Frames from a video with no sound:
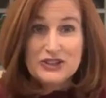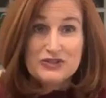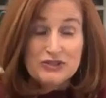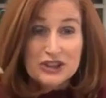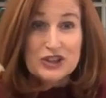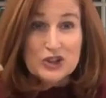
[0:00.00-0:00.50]
I
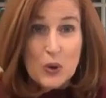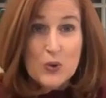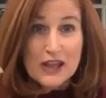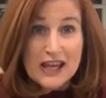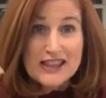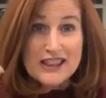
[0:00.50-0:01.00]
really
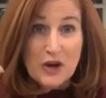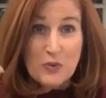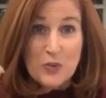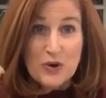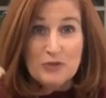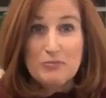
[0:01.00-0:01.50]
don't like
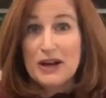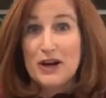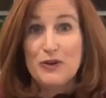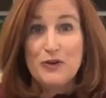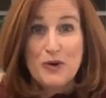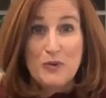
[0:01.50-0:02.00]
that word,
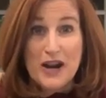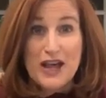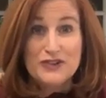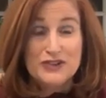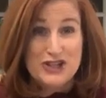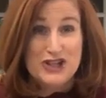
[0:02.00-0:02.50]
but I don't know
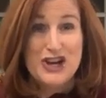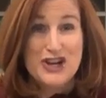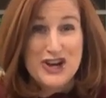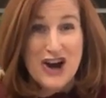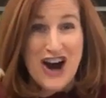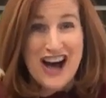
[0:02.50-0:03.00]
what else
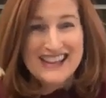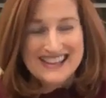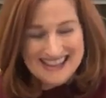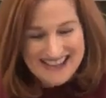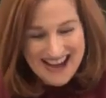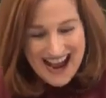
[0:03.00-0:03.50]
to
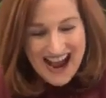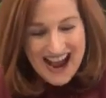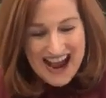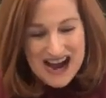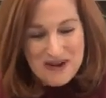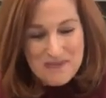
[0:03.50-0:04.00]
call it.
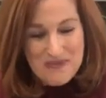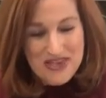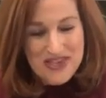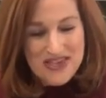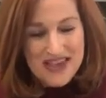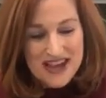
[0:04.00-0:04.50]

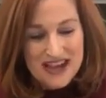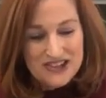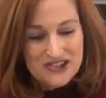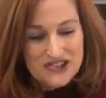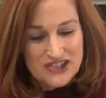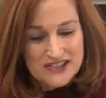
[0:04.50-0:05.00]

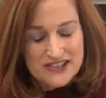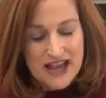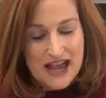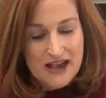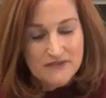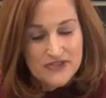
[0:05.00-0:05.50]
They
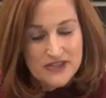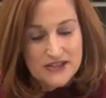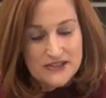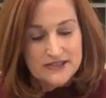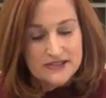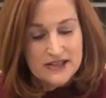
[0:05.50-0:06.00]
just have
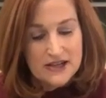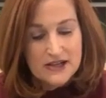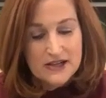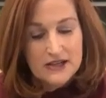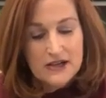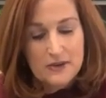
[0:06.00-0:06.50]
this,
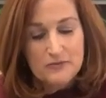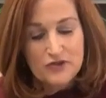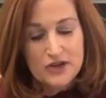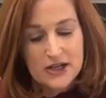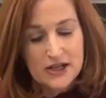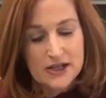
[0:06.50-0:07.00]

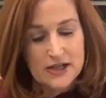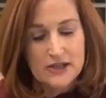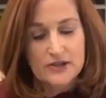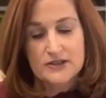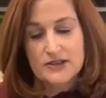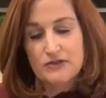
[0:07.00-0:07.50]
I'm reading it
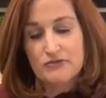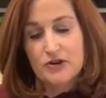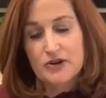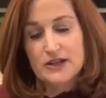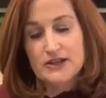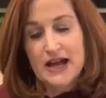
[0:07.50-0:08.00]
here because I
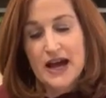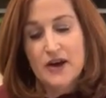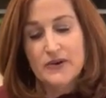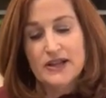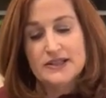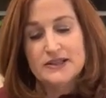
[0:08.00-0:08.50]
wrote it
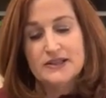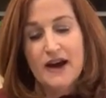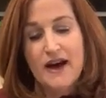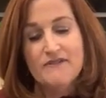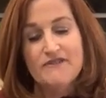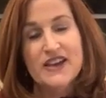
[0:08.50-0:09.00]
down. It's
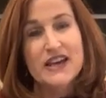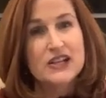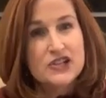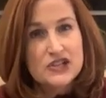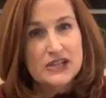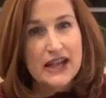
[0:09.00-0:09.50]
a
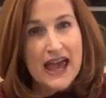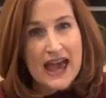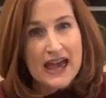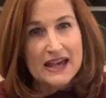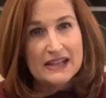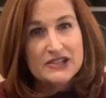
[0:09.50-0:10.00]
vanishing
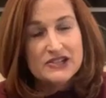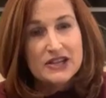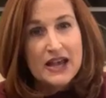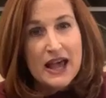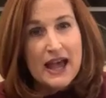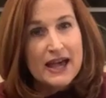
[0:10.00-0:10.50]

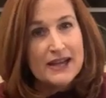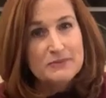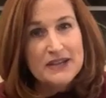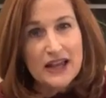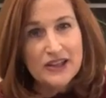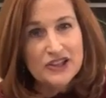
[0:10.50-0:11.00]
edge,
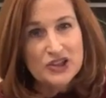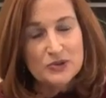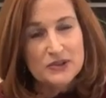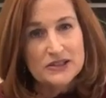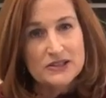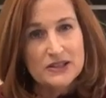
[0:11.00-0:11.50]
and I'm telling
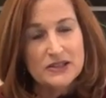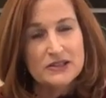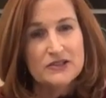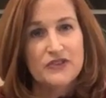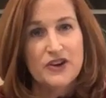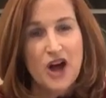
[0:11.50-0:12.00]
you,
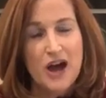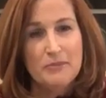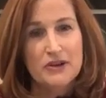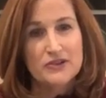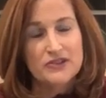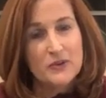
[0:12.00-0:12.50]
it's
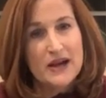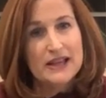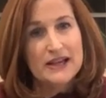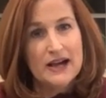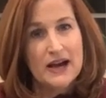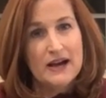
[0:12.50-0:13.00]
phenomenal. So
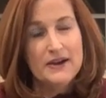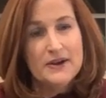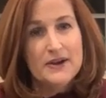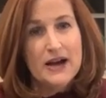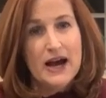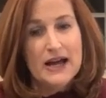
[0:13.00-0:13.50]
I like a
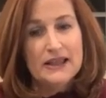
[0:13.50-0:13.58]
